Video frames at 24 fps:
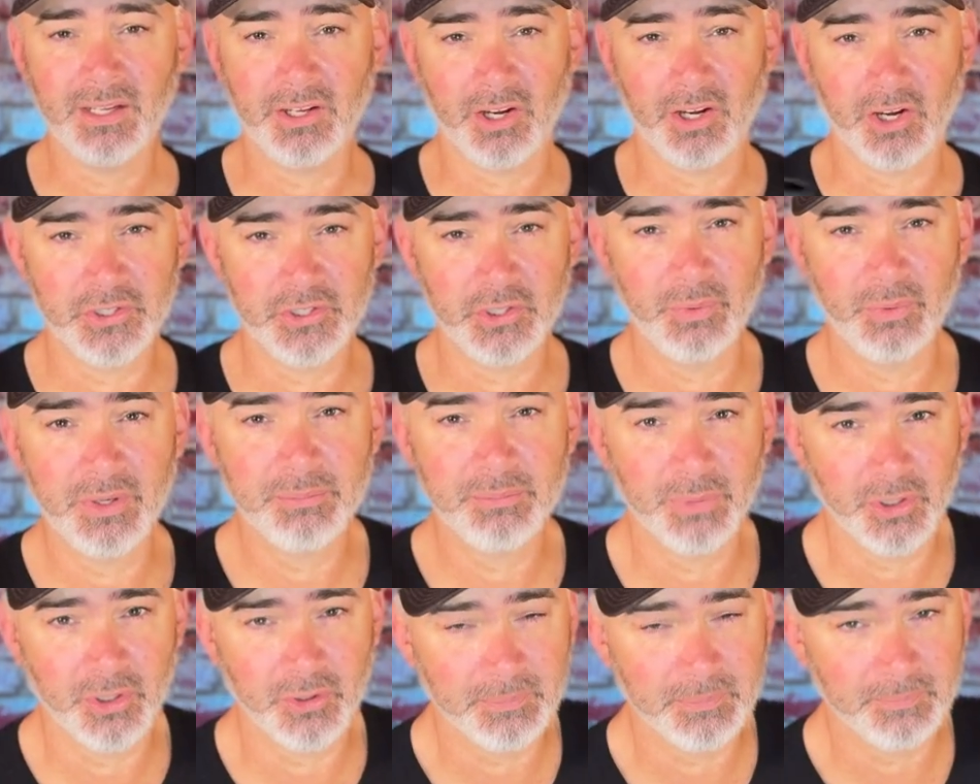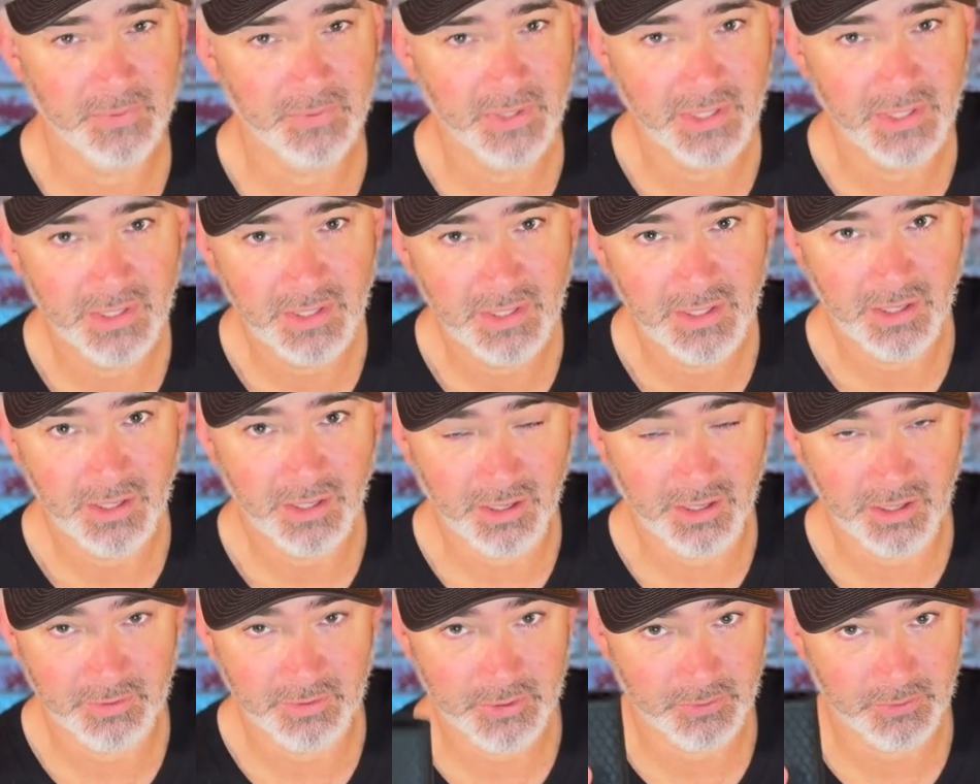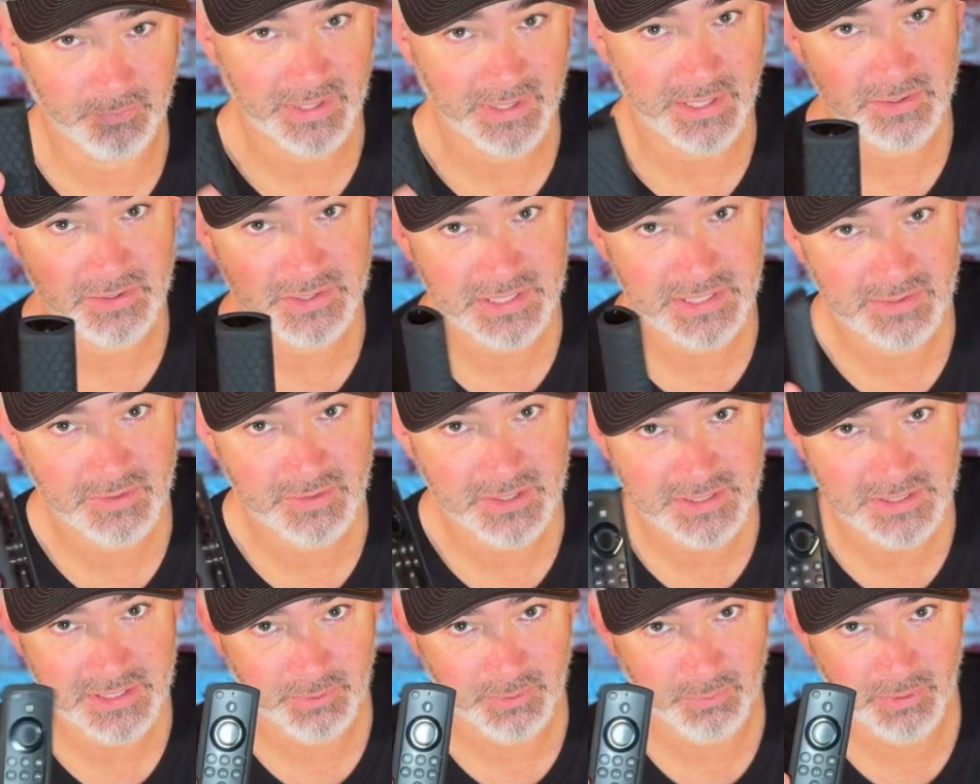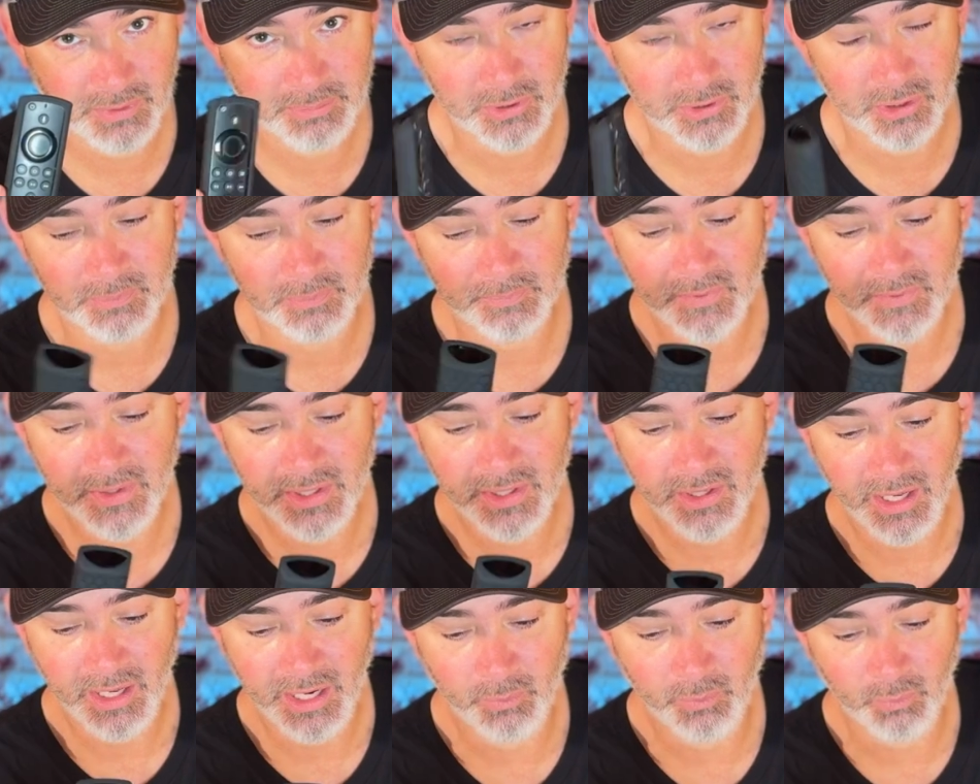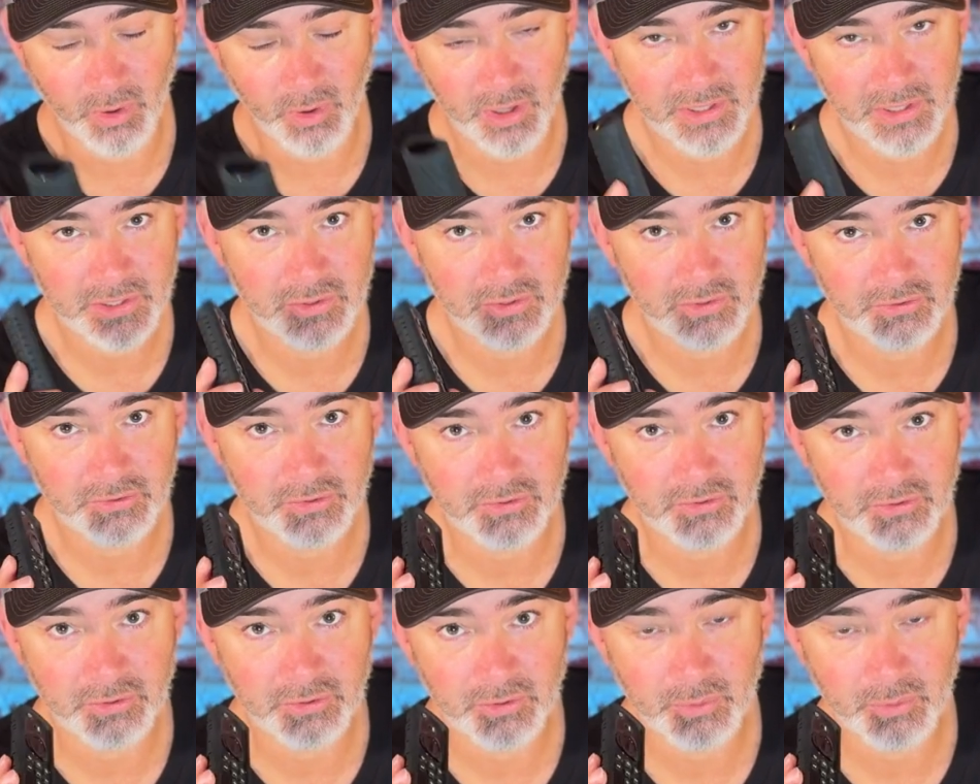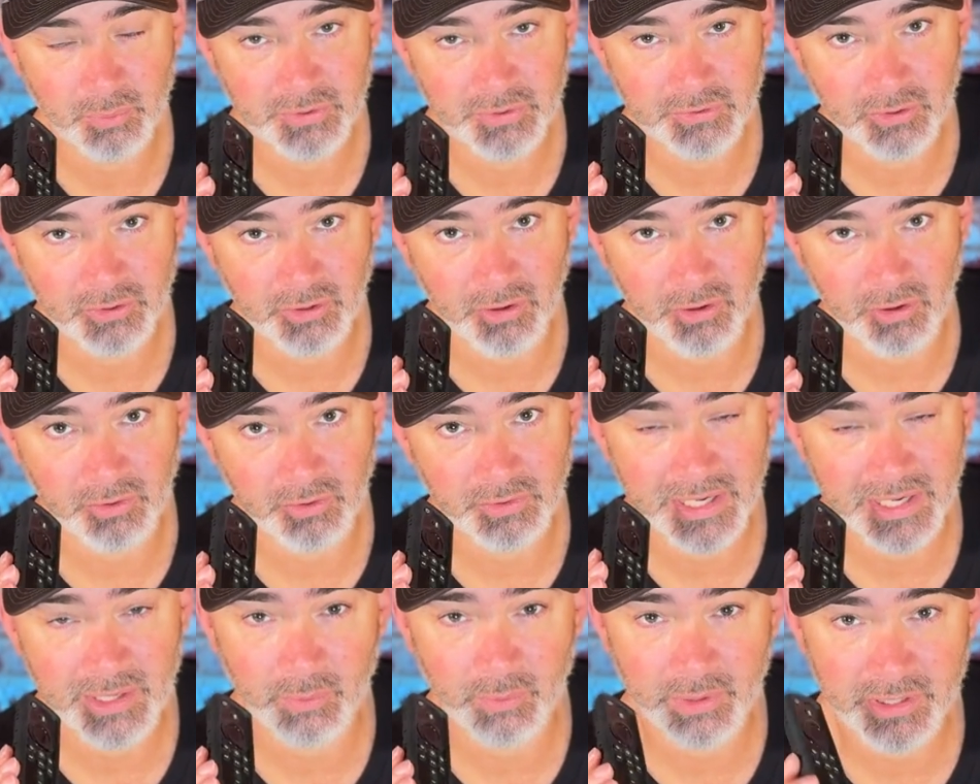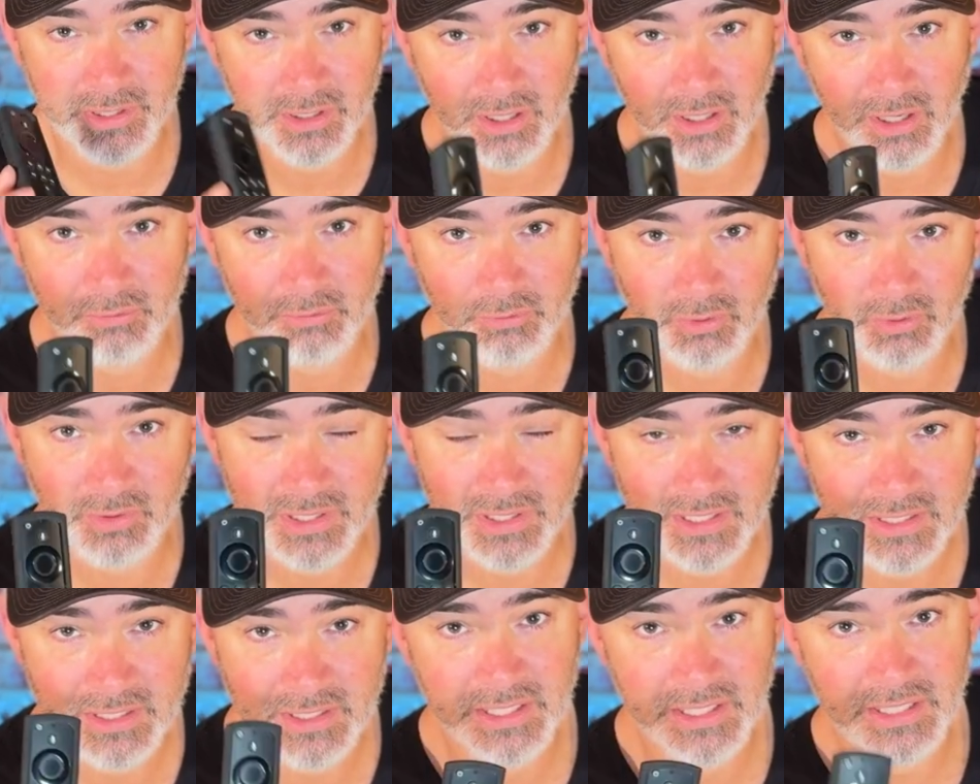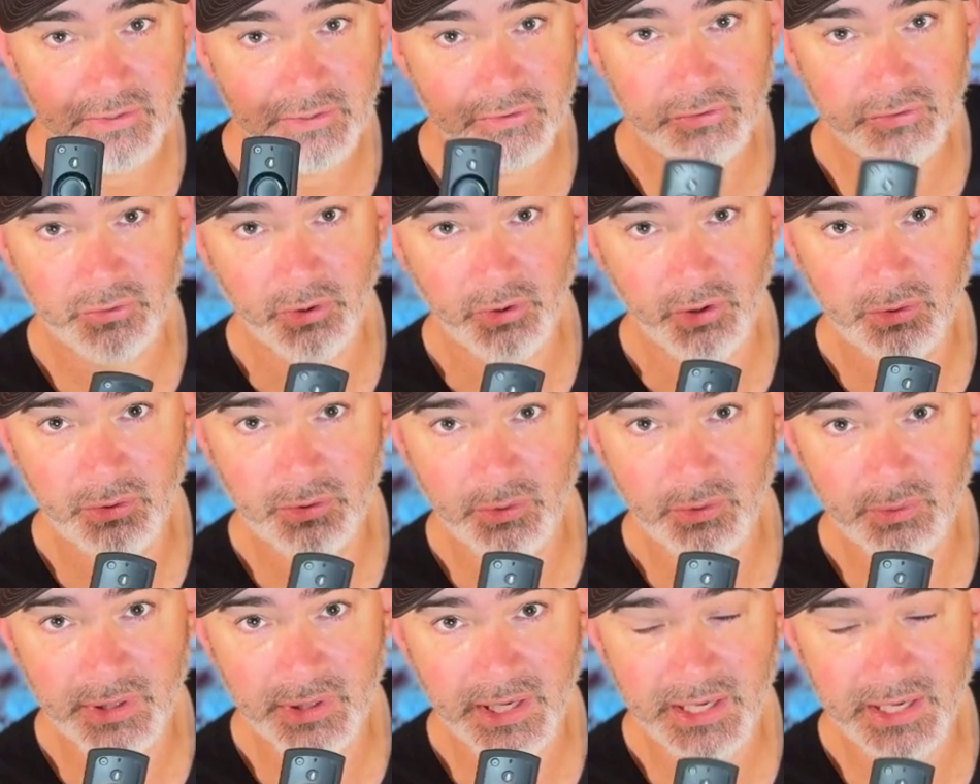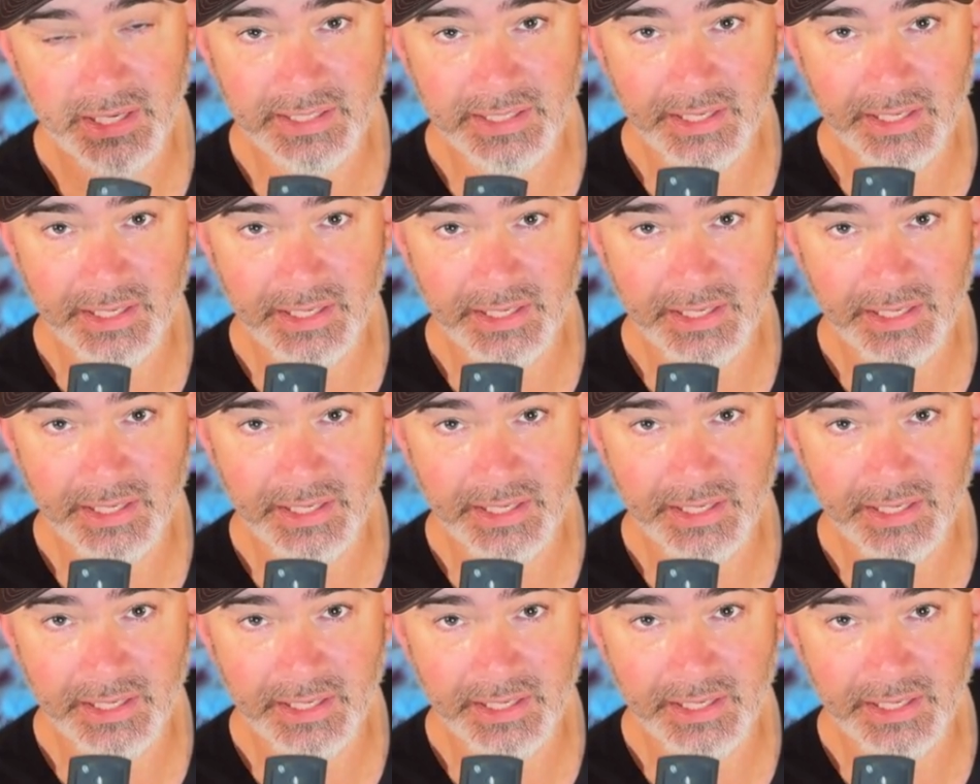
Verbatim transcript: on your remote on your Fire TV Stick remote, I want you to do what's called a recovery keystroke, okay?